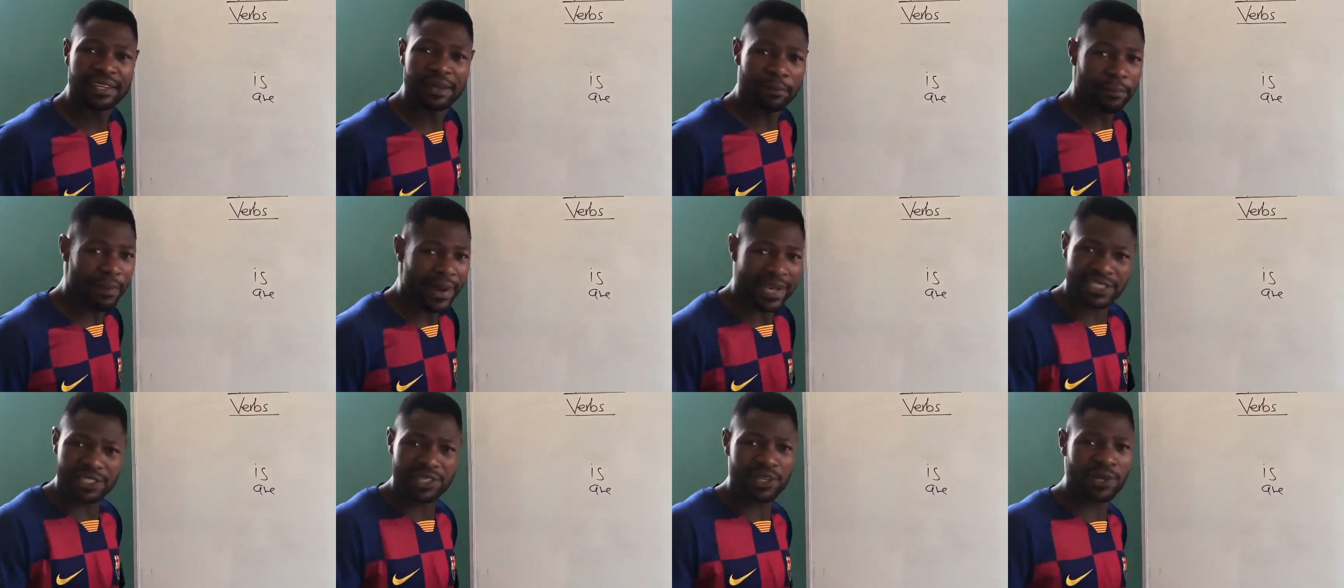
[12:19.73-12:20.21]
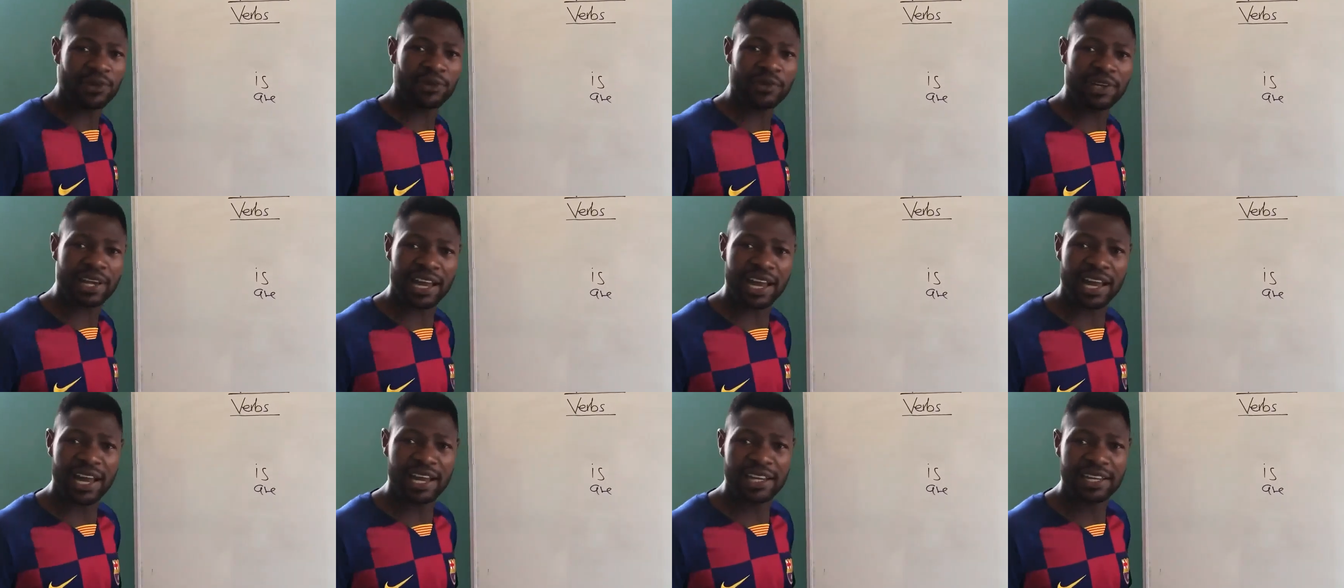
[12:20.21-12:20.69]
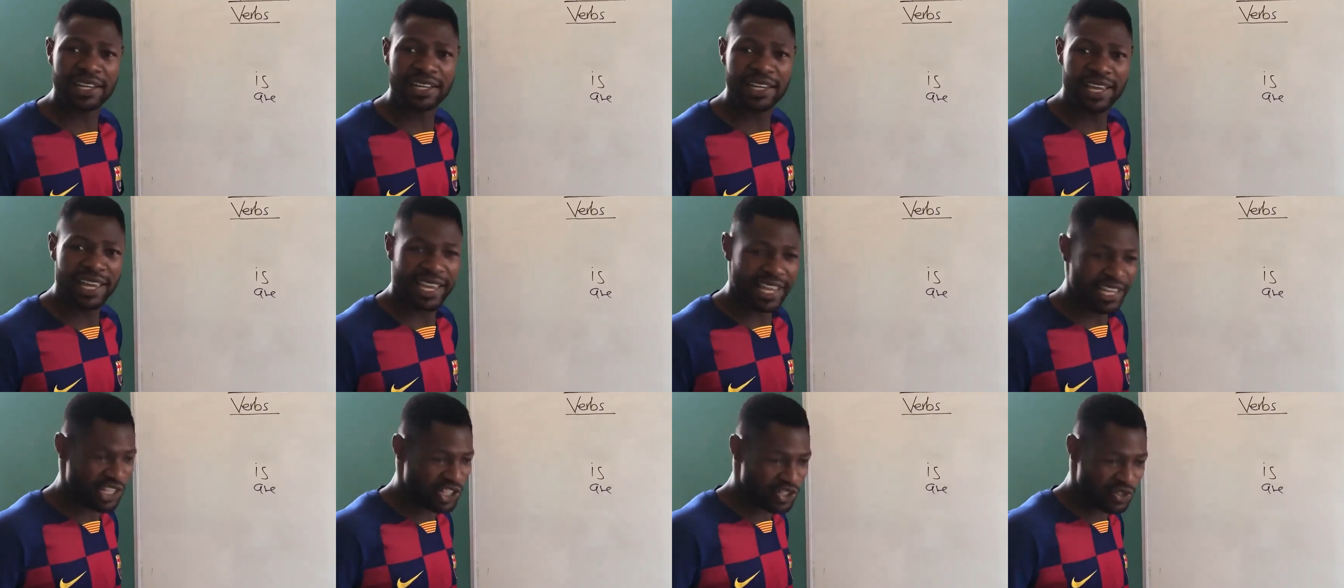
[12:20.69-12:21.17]
Barcelona,
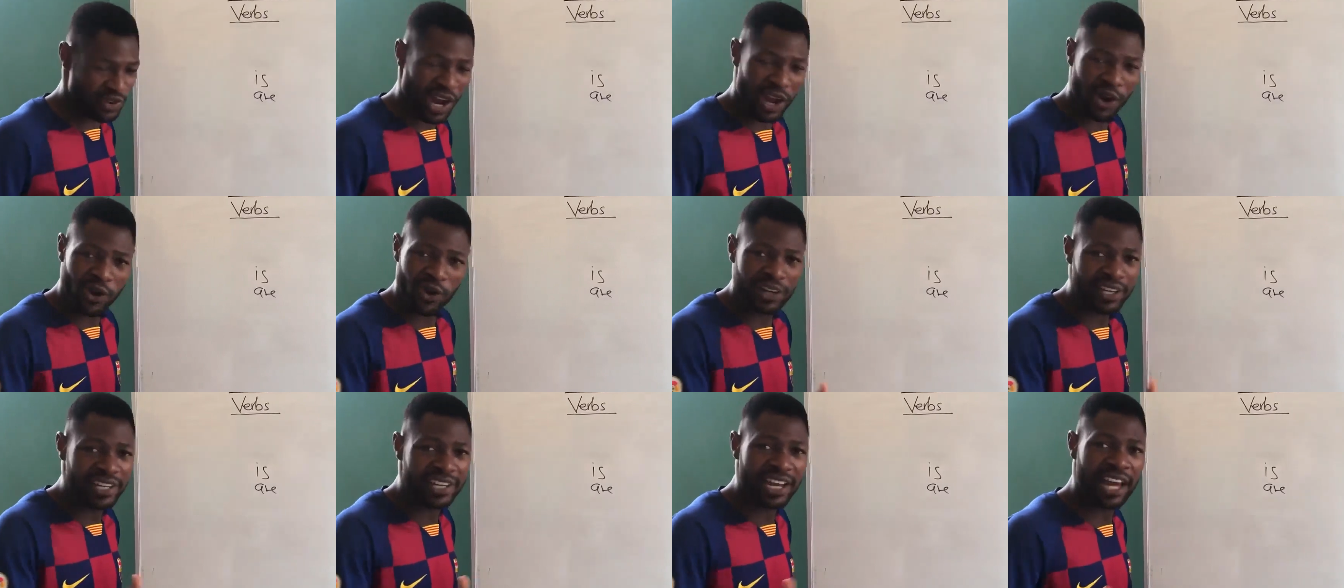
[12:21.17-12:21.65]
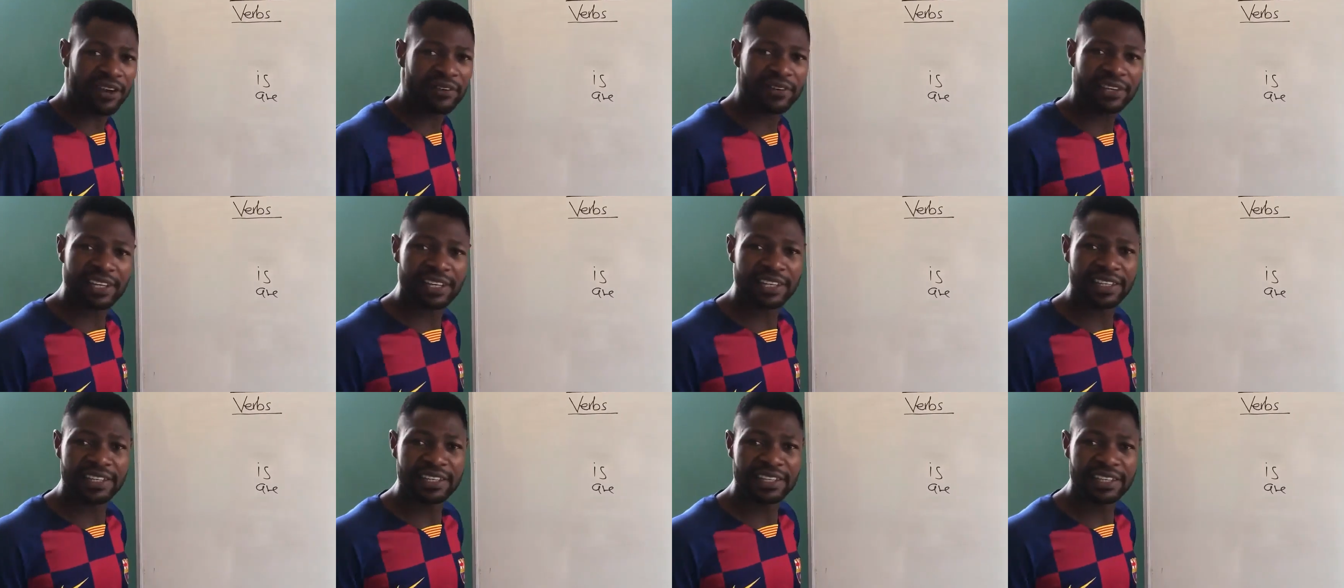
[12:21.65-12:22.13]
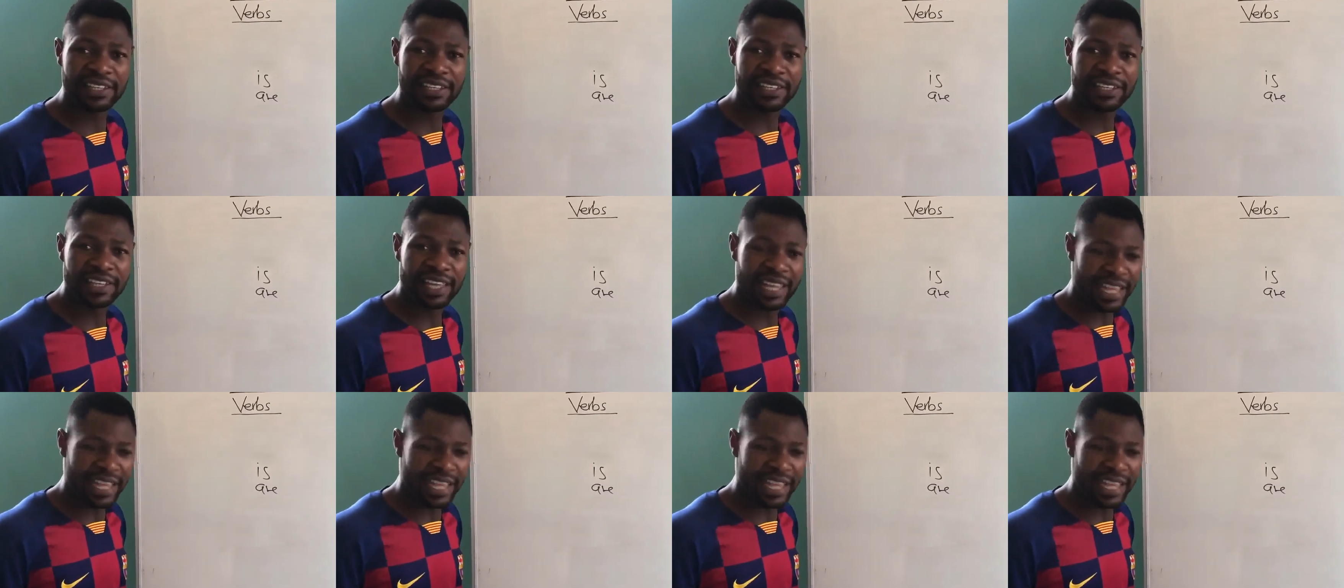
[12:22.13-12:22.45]
extraordinarily,